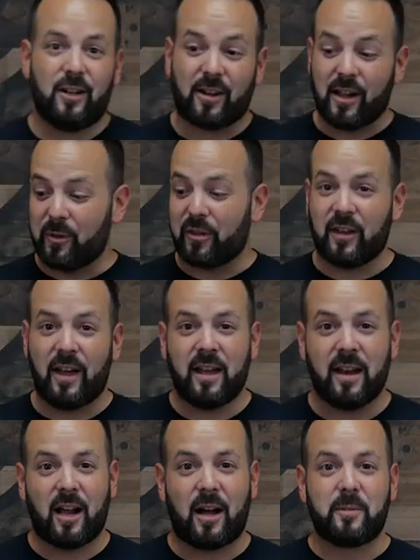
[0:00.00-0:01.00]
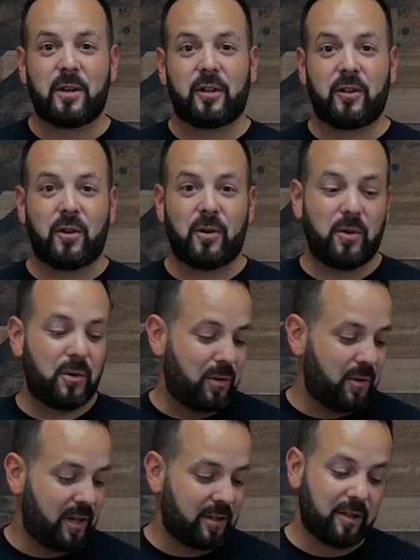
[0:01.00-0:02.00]
Okay, with that, I'm gonna
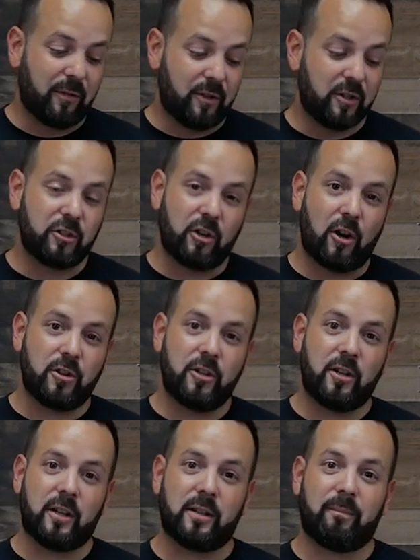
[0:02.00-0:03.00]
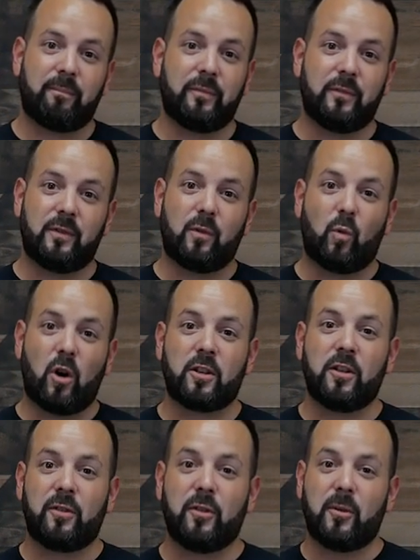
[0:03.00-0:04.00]
go into this charger and
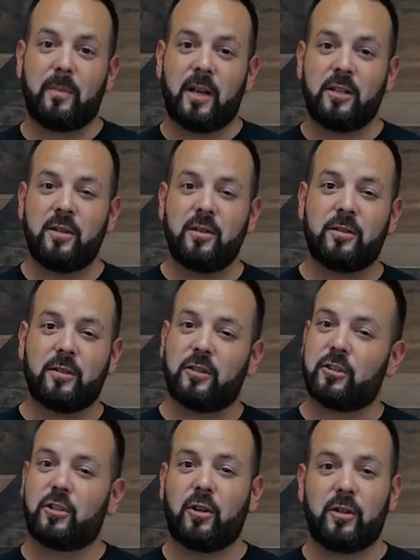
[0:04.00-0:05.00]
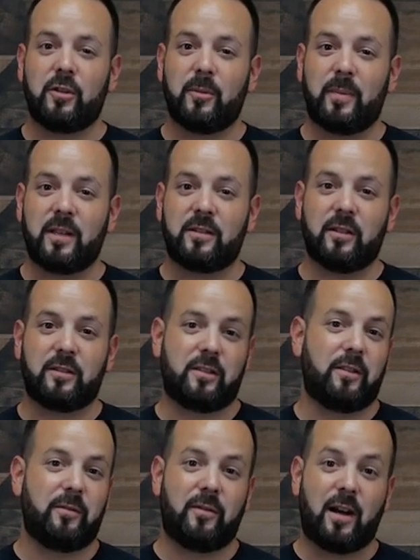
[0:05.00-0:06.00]
walk you through the menus and just show you the
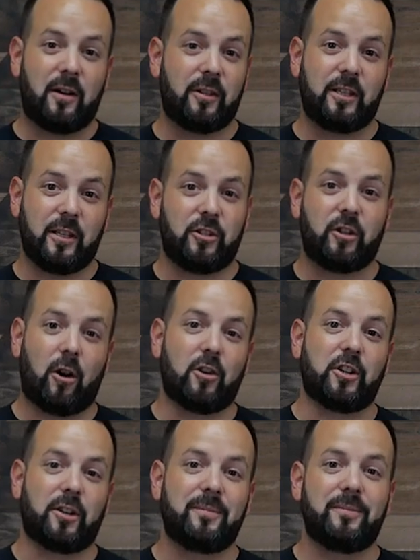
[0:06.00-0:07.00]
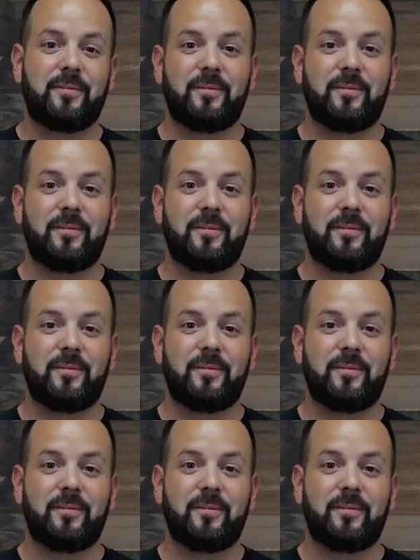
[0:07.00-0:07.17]
basics of how to get charging.